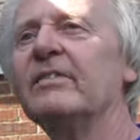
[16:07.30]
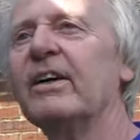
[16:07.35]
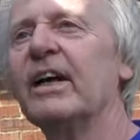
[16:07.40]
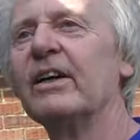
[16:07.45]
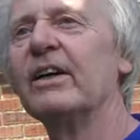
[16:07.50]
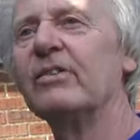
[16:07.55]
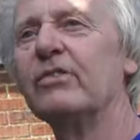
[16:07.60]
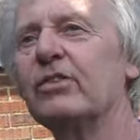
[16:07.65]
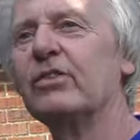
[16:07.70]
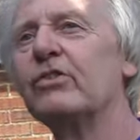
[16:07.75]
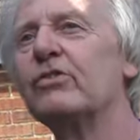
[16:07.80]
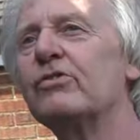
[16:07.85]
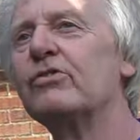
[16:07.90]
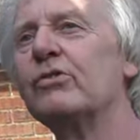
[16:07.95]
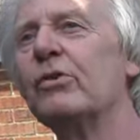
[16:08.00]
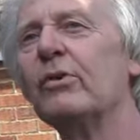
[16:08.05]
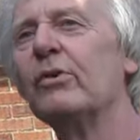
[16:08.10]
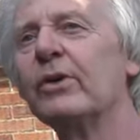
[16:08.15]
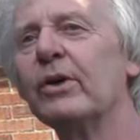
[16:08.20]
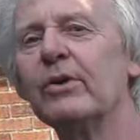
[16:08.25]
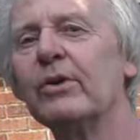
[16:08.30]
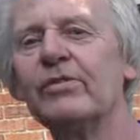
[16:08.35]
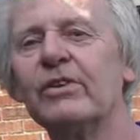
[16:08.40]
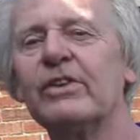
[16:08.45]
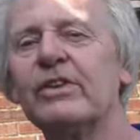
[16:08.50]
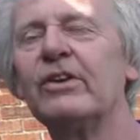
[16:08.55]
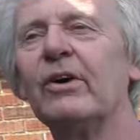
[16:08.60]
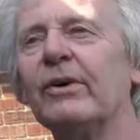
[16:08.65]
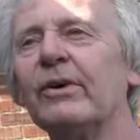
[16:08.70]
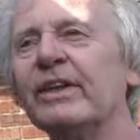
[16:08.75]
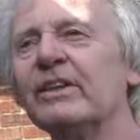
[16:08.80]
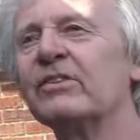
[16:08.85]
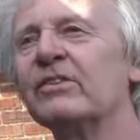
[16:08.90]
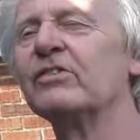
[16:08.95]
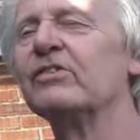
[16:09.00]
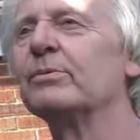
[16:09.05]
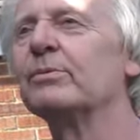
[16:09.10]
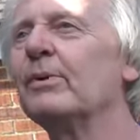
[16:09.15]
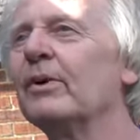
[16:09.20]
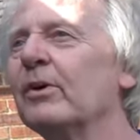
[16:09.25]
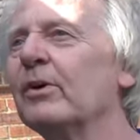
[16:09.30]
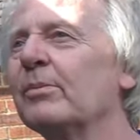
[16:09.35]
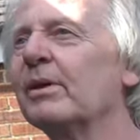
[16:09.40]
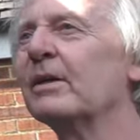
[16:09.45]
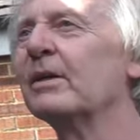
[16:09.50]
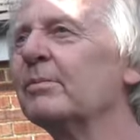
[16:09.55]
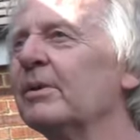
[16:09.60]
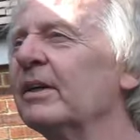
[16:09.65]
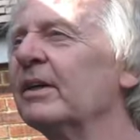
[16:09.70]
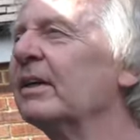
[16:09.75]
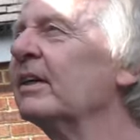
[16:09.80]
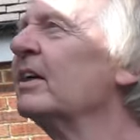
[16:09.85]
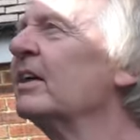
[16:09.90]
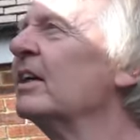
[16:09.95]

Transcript: that to dry overnight, and tomorrow I'll be able to put a